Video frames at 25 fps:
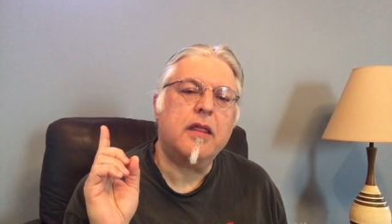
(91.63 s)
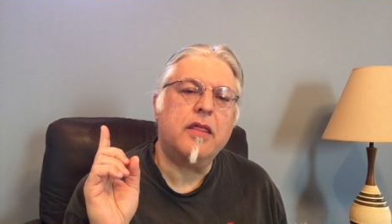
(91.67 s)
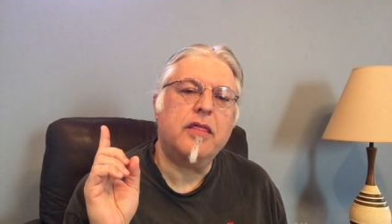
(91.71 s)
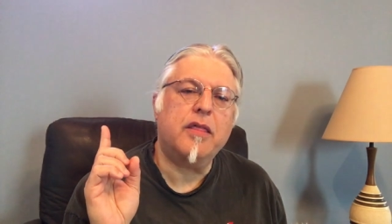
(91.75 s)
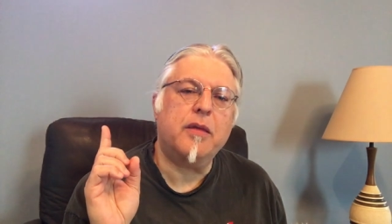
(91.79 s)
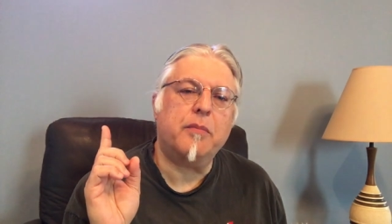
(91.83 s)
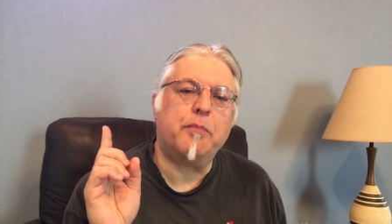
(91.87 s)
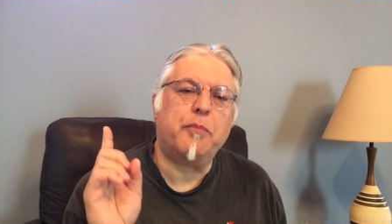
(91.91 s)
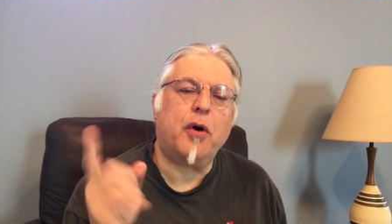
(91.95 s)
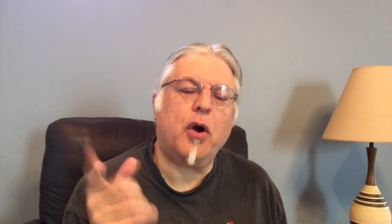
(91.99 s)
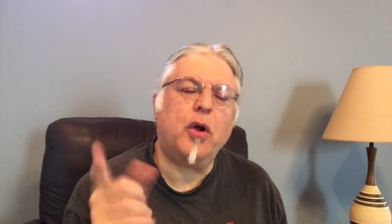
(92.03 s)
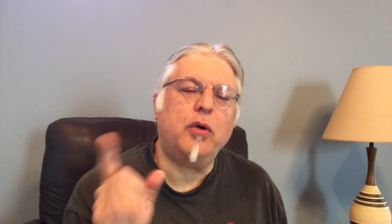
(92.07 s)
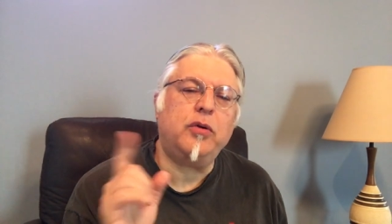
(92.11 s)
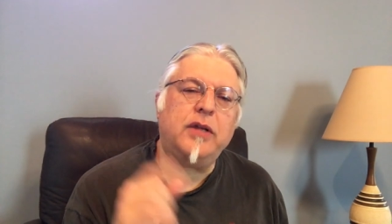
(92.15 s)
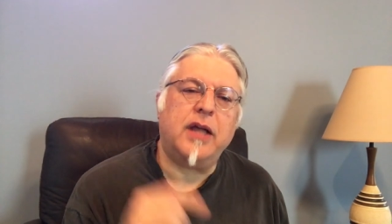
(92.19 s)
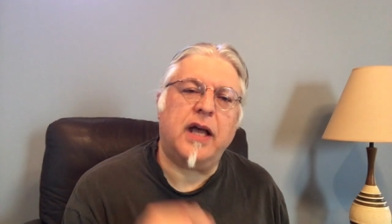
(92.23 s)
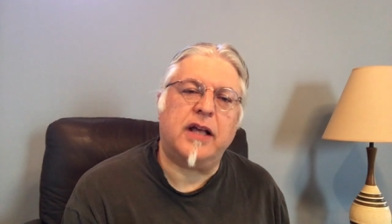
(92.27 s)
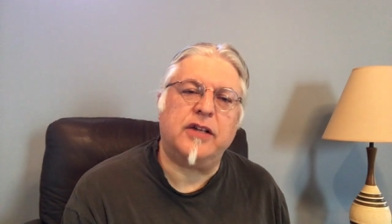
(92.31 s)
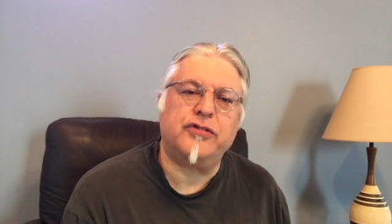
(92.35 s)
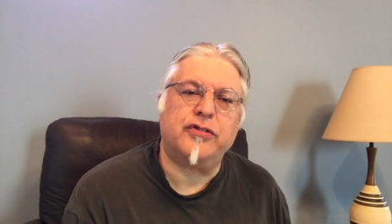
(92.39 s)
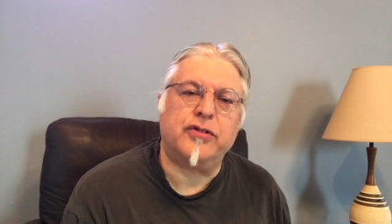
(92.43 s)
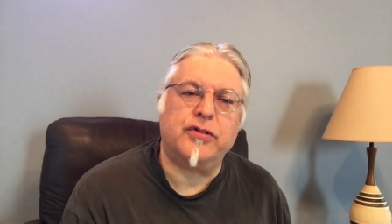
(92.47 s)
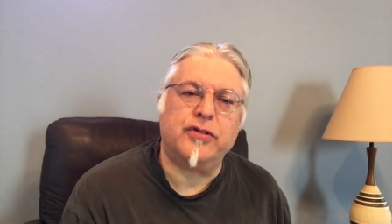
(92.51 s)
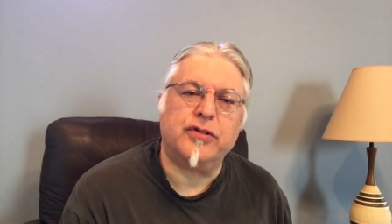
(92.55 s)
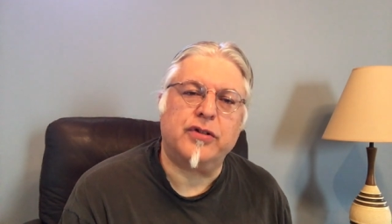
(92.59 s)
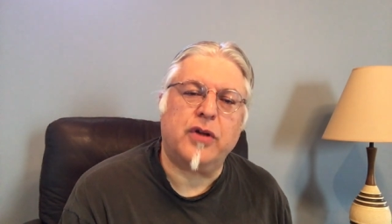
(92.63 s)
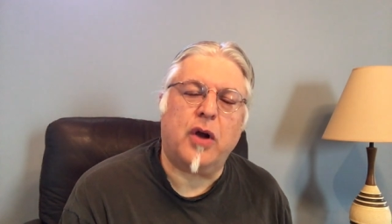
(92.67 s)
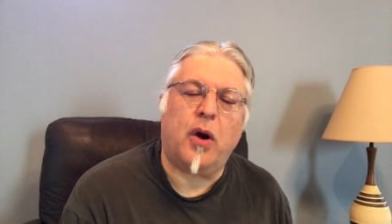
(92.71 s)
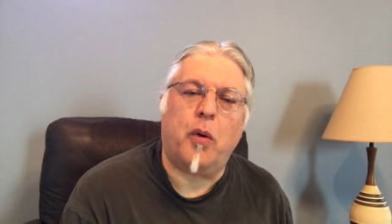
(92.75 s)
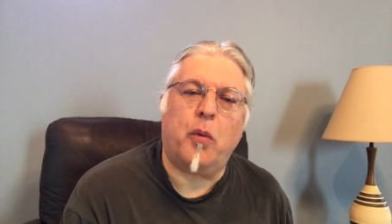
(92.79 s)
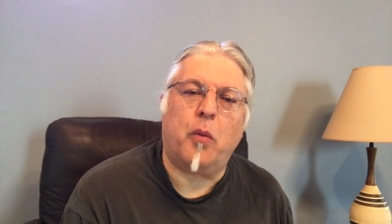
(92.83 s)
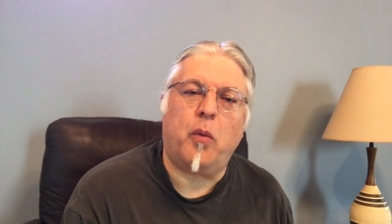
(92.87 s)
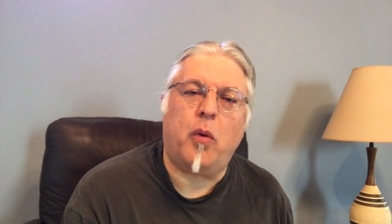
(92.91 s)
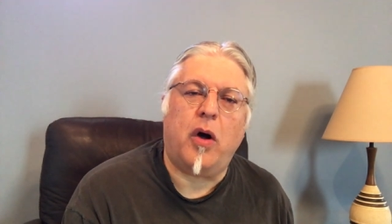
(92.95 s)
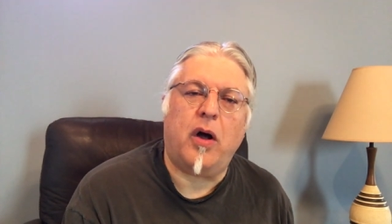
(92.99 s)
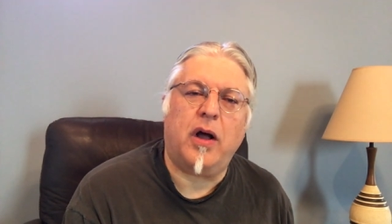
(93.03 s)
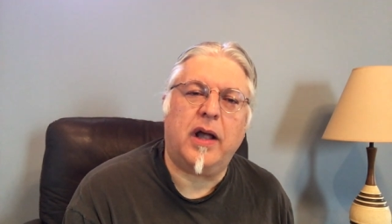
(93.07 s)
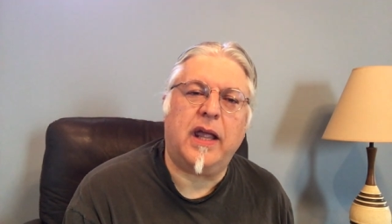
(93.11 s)
The protesters are
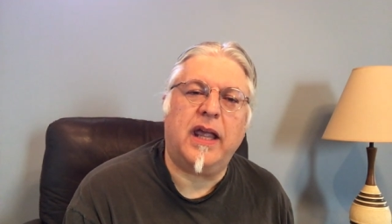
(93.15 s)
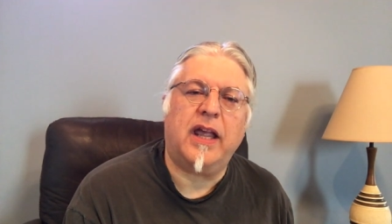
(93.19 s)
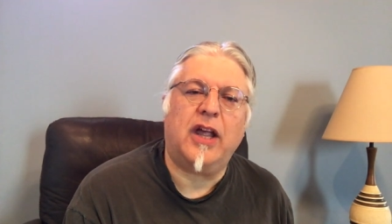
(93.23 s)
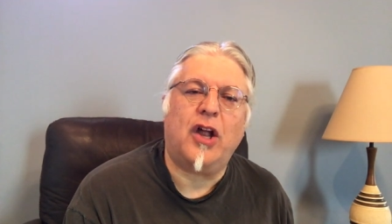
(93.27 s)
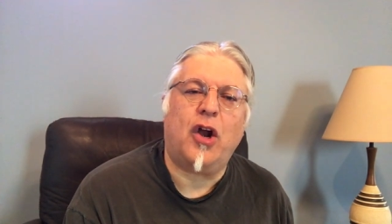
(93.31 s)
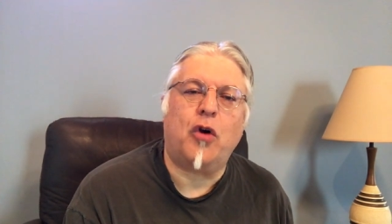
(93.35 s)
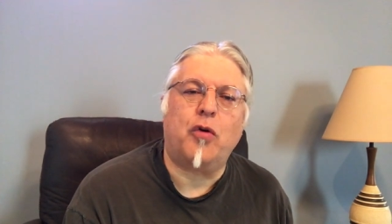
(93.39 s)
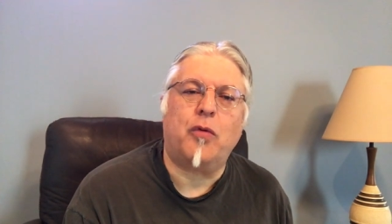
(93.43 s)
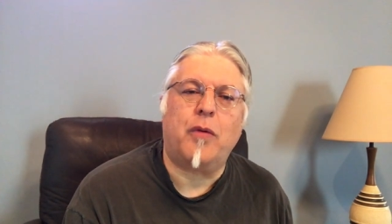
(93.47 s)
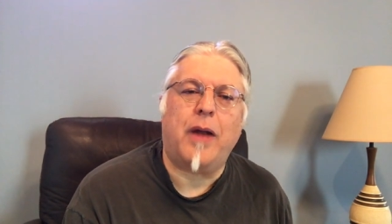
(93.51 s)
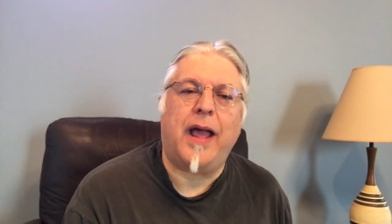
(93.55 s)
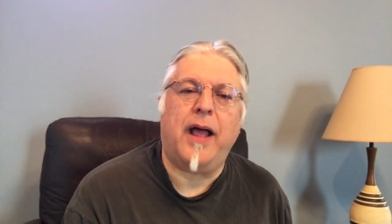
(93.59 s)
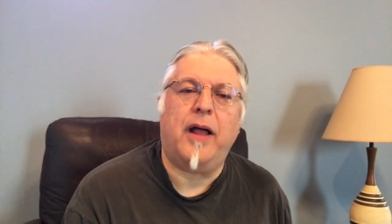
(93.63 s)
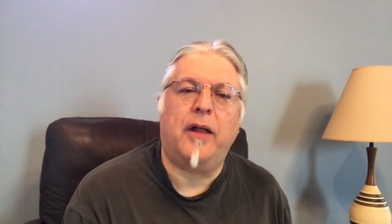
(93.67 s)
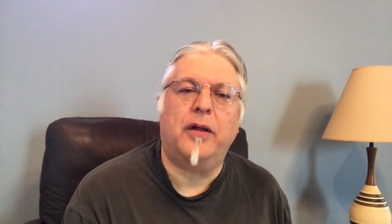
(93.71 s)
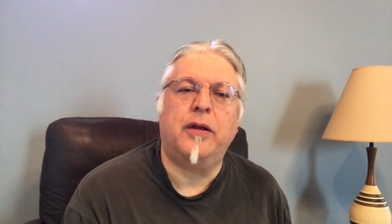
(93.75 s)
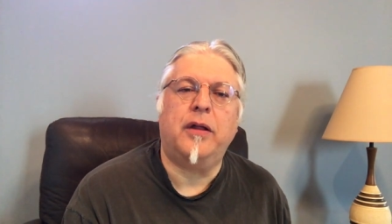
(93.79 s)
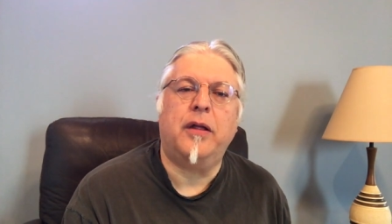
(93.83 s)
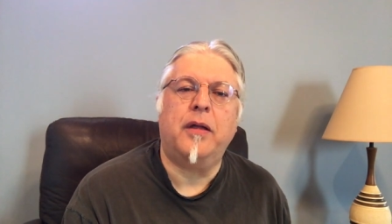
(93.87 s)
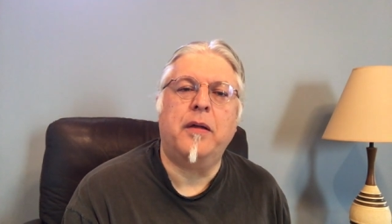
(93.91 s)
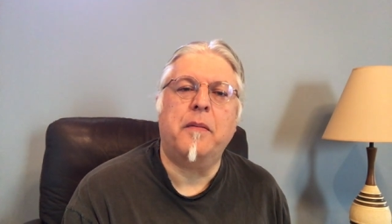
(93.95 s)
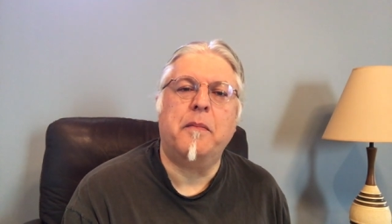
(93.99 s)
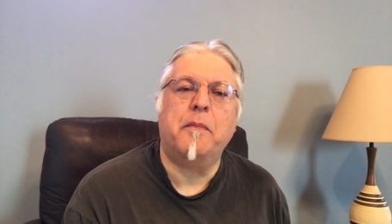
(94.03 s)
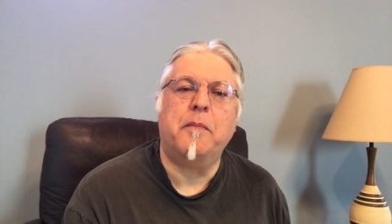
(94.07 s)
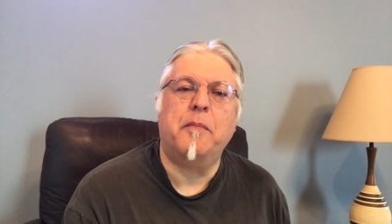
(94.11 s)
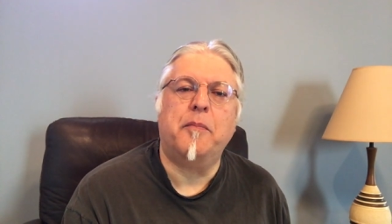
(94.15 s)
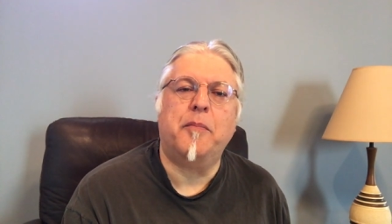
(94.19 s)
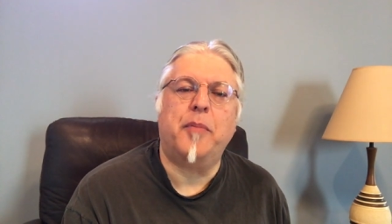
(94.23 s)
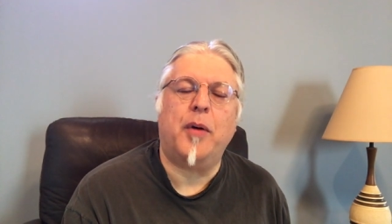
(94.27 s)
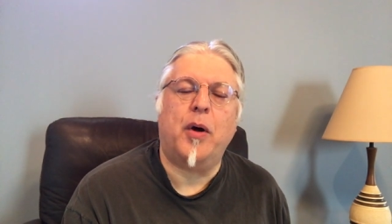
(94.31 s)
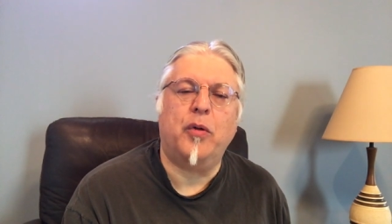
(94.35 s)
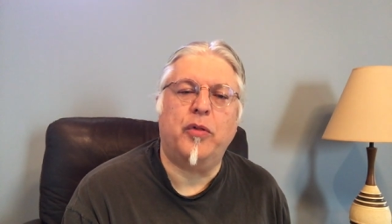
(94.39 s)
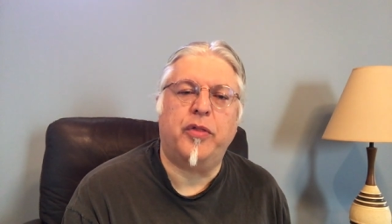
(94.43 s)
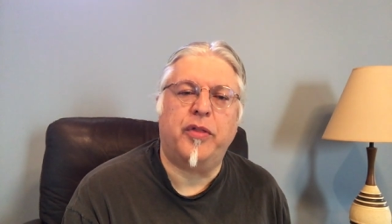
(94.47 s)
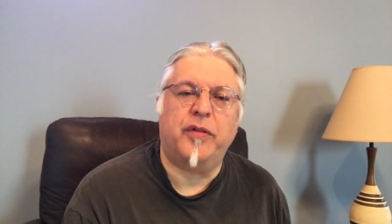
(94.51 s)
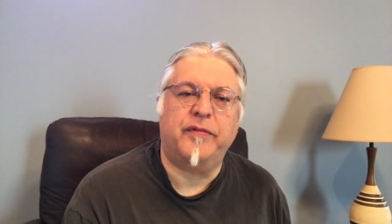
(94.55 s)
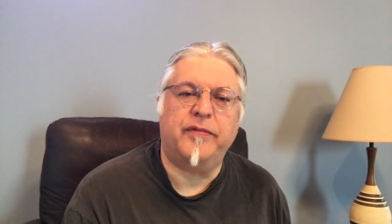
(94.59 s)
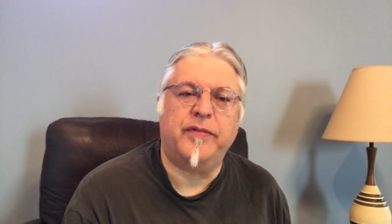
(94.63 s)
walking around
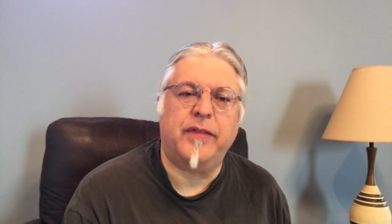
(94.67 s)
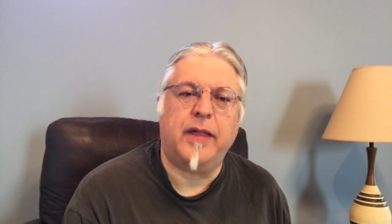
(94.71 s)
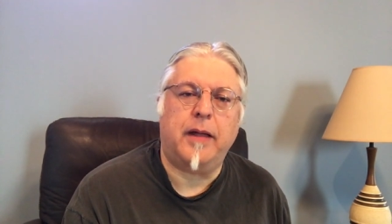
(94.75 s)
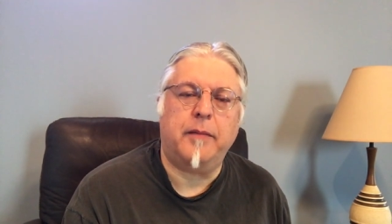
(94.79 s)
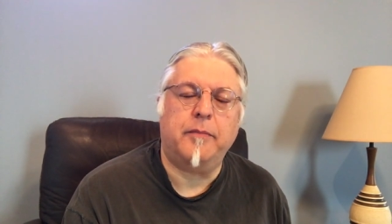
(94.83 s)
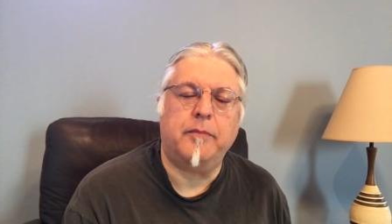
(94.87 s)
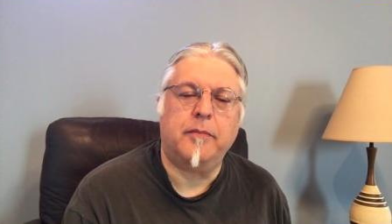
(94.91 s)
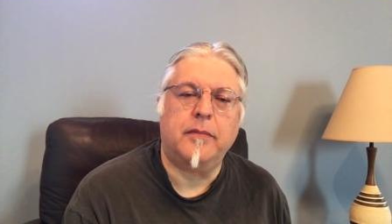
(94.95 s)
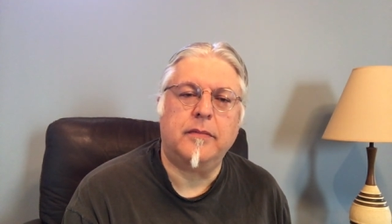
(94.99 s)
both of them.